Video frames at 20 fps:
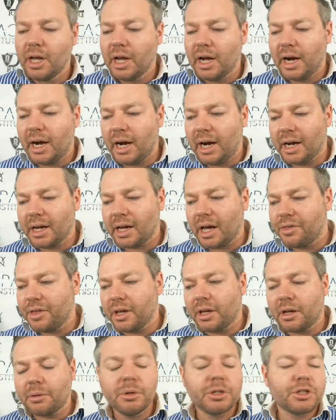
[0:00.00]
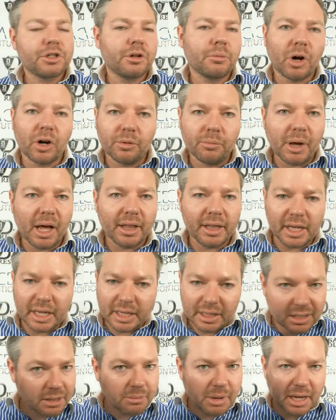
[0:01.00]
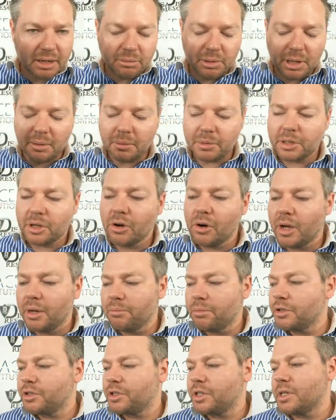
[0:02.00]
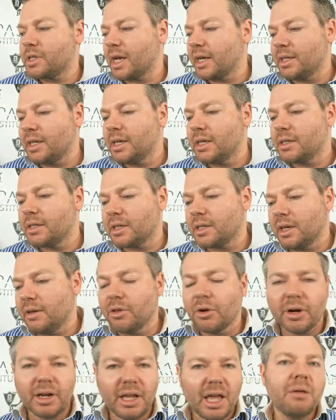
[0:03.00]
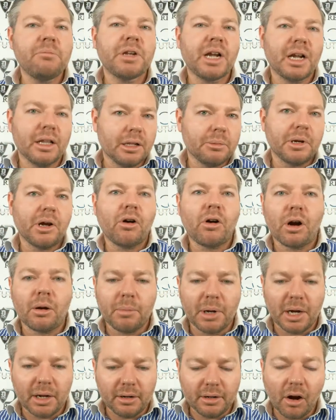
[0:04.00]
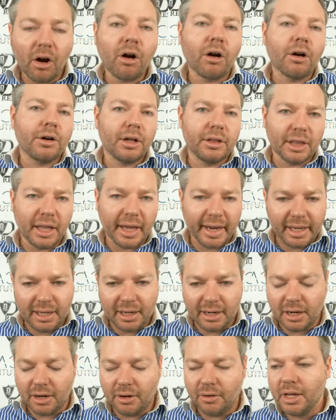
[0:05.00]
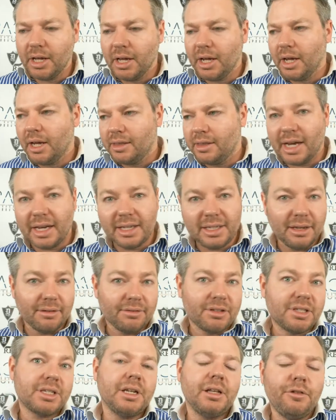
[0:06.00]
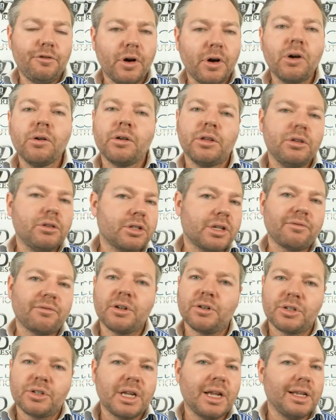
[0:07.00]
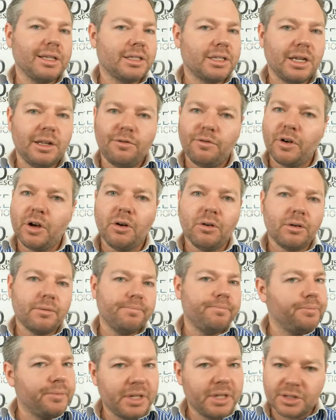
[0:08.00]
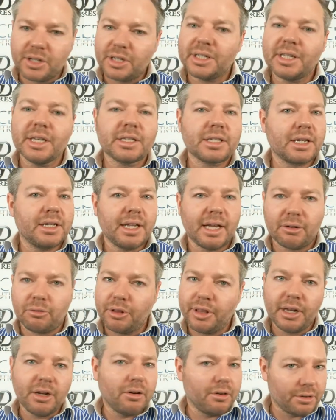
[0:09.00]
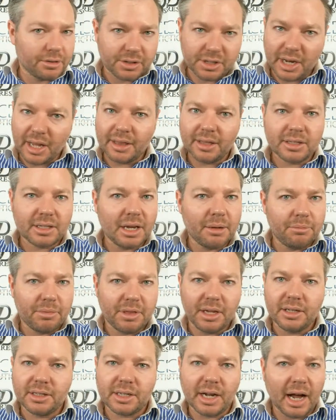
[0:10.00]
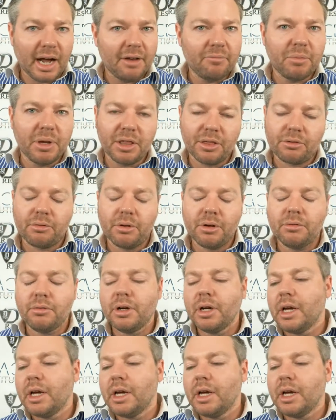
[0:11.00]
I think Commissioner Martin O'Malley is the man to be able to go ahead and push these ideas, even though it came down a little bit hard on the idea of city folk. You just have to understand city folk, there's a disconnect where they don't understand the same things that I've been through.